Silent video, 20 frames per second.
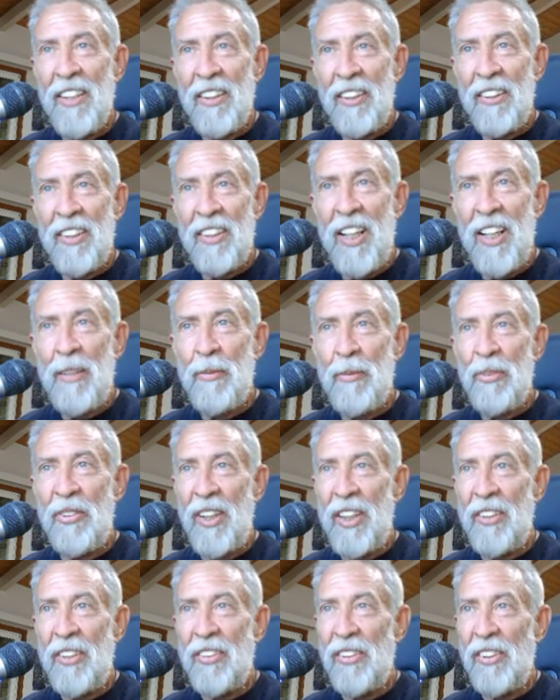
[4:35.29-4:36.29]
The Times
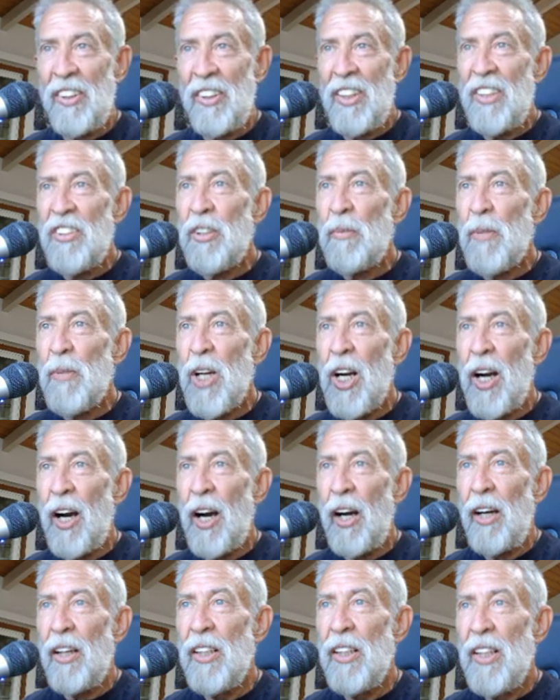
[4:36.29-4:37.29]
cites Lindsay
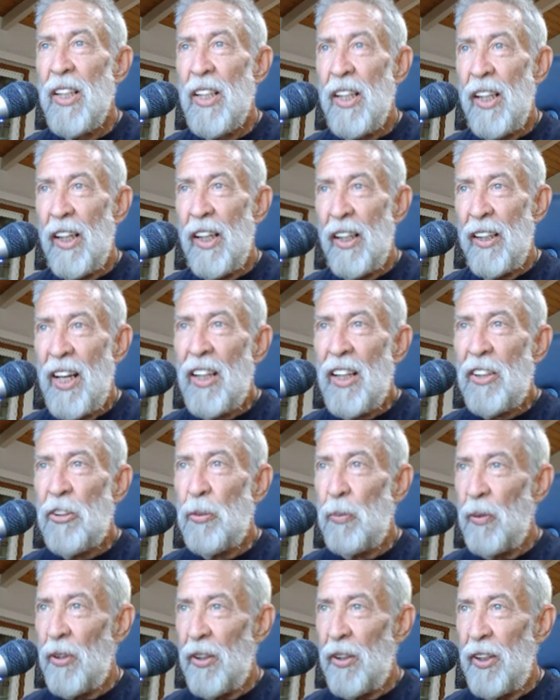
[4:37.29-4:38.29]
Marr, an
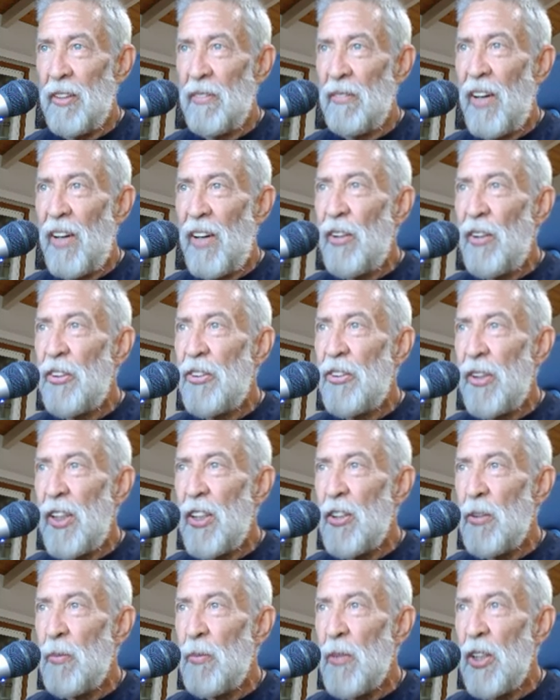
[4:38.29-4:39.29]
expert in virus
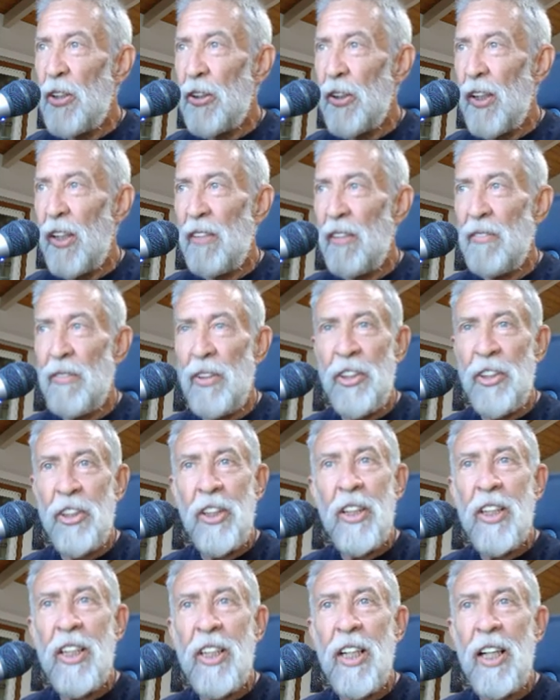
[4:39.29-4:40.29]
transmission at
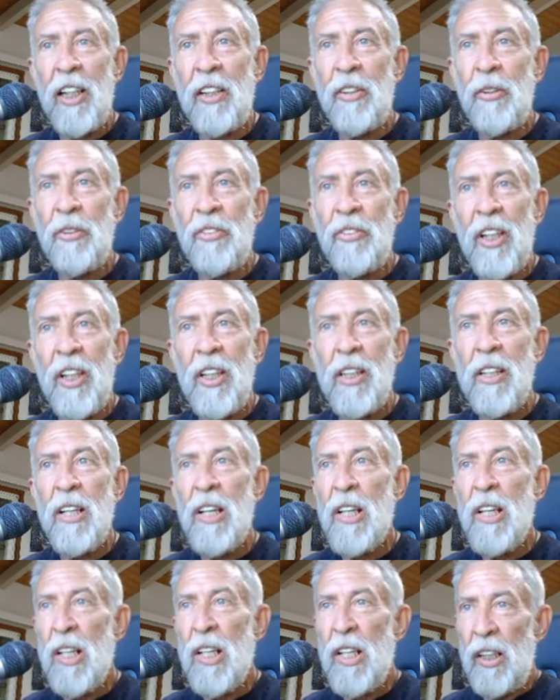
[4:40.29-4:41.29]
Virginia Tech, who said,
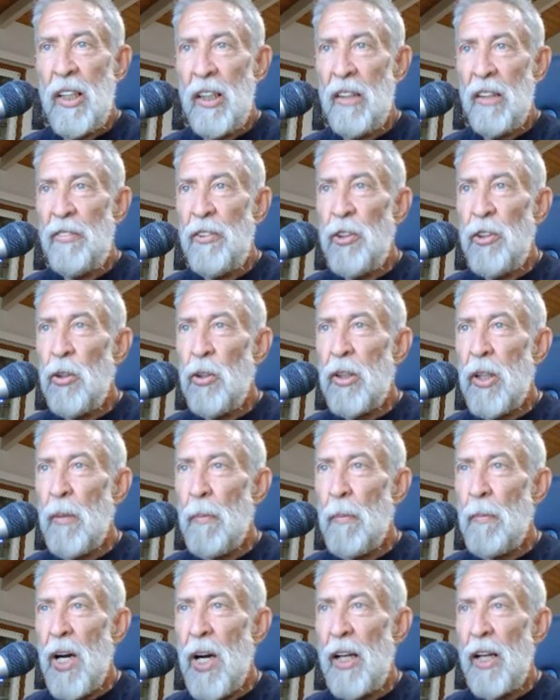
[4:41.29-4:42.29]
if you
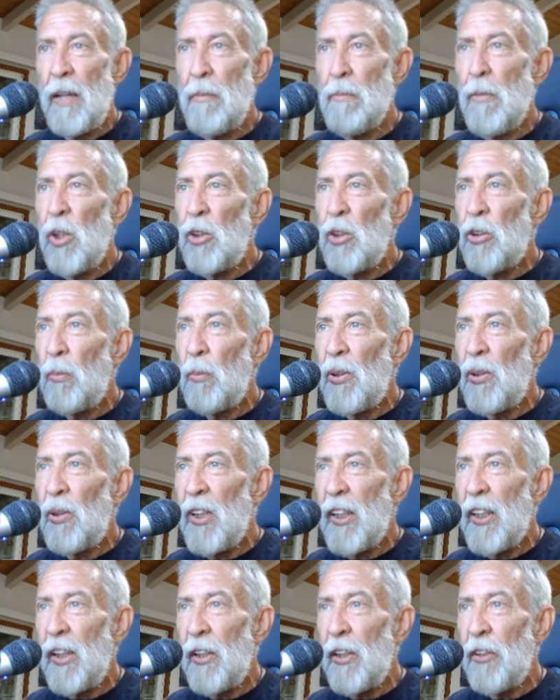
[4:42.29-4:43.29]
combine
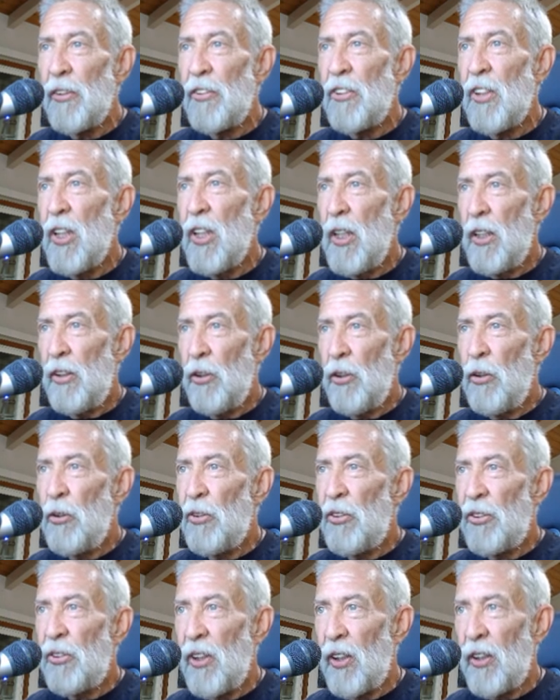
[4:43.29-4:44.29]
multiple layers,
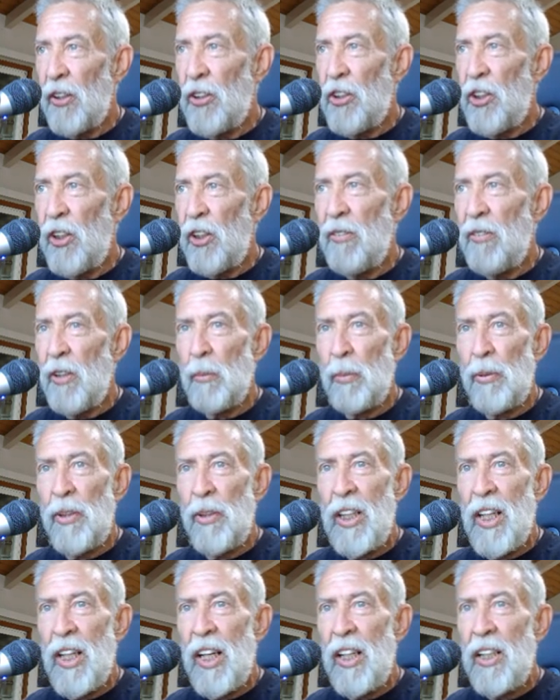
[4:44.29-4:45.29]
you start achieving
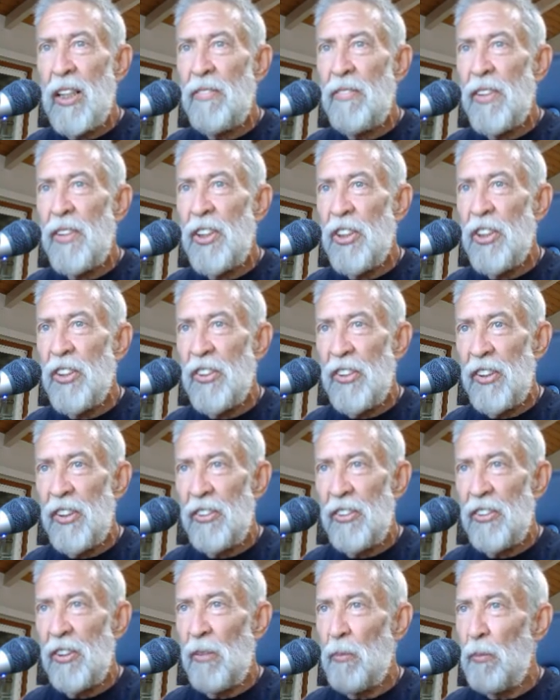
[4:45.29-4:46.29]
pretty high
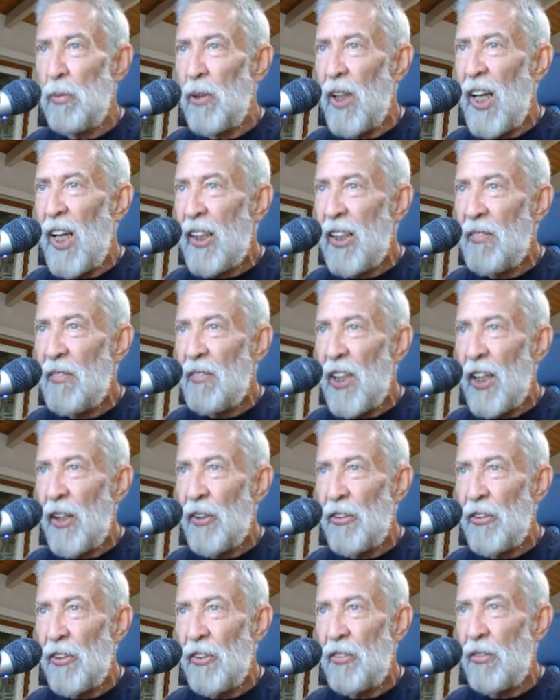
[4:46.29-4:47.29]
efficiencies of blocking
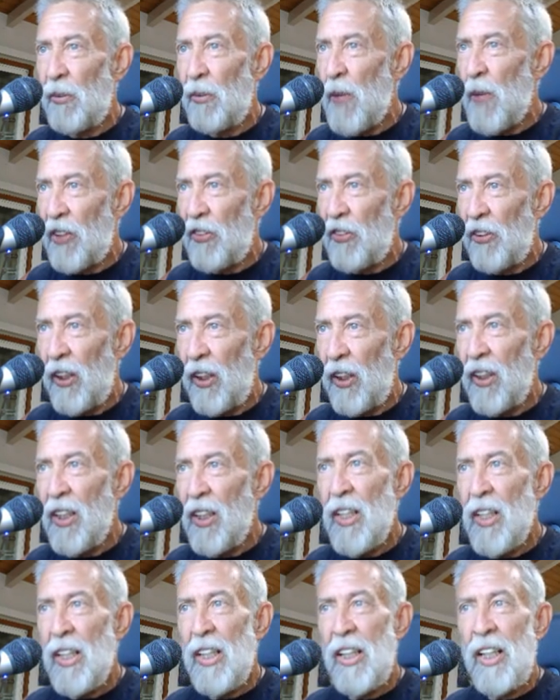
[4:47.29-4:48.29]
viruses from exiting
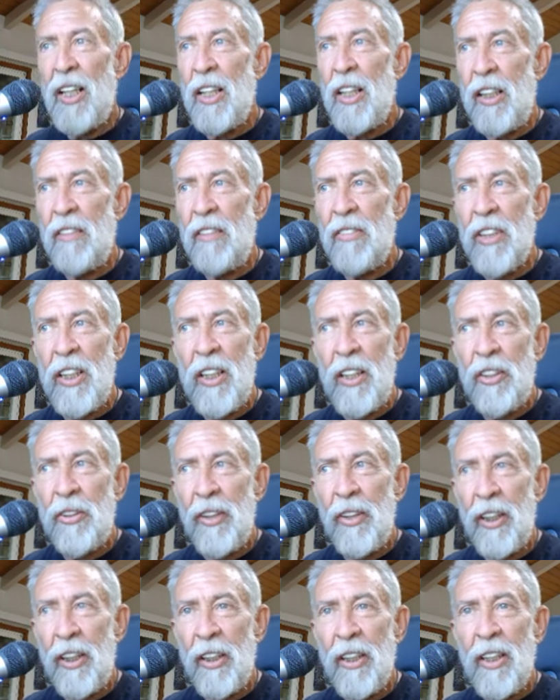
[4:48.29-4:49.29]
and even
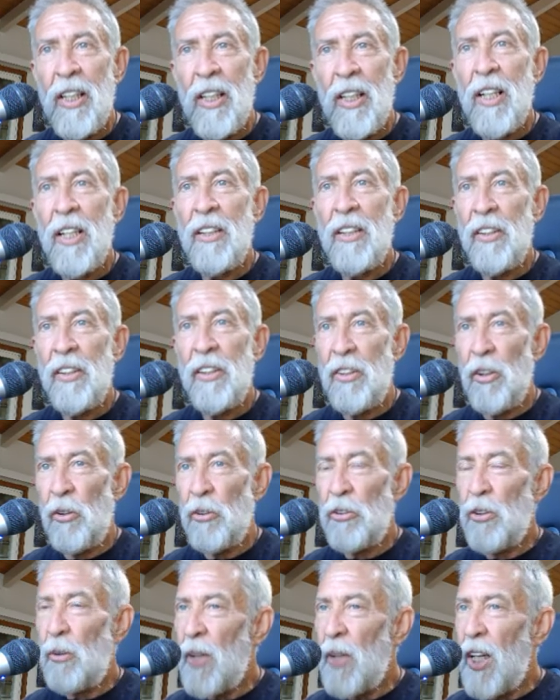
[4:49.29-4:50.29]
entering the
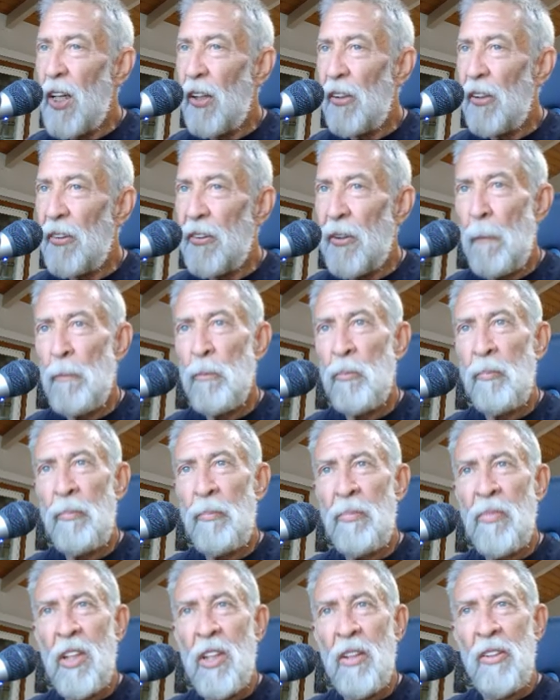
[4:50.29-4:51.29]
nose or mouth.
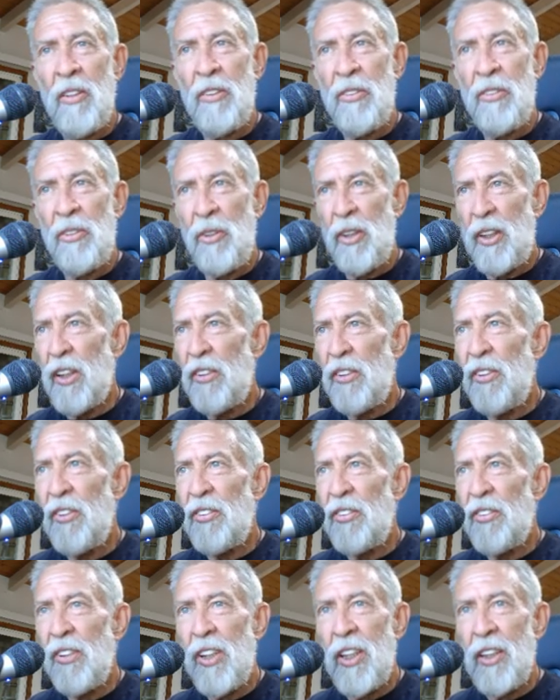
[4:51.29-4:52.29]
So I guess
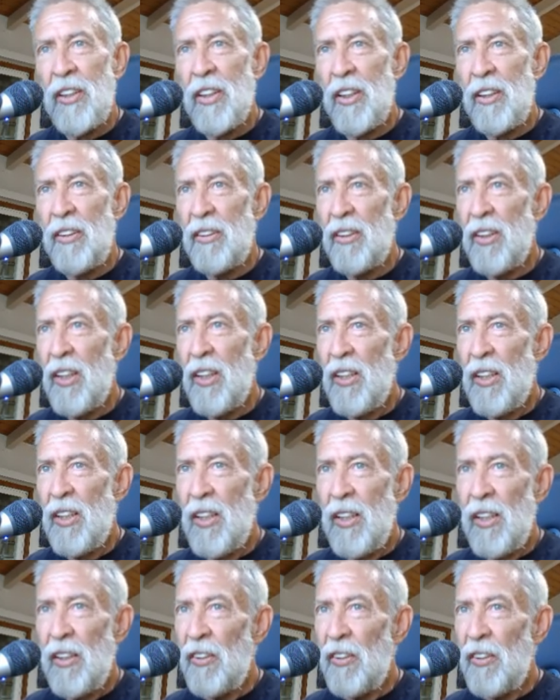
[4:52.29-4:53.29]
he's saying that
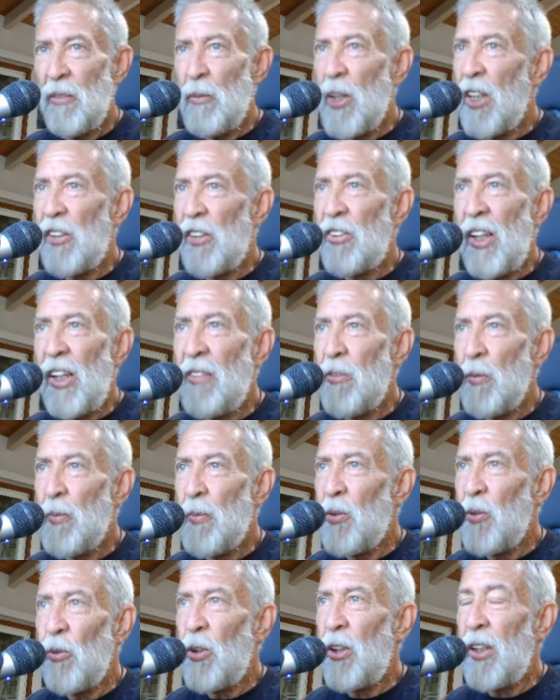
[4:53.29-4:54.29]
the masks
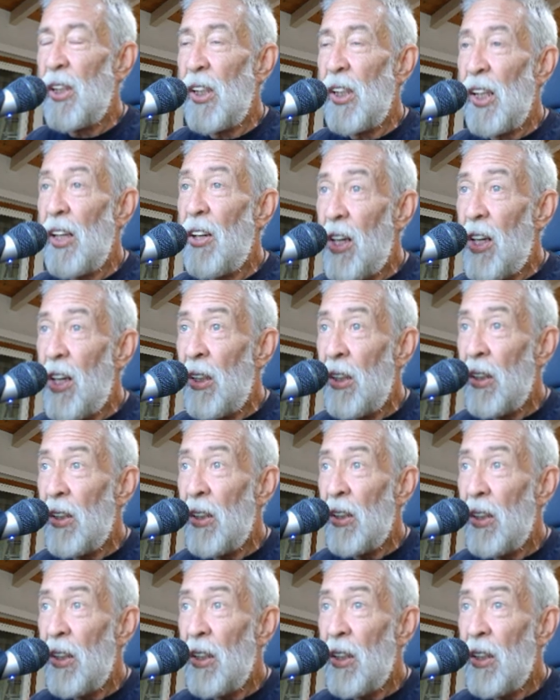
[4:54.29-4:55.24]
haven't been working at all?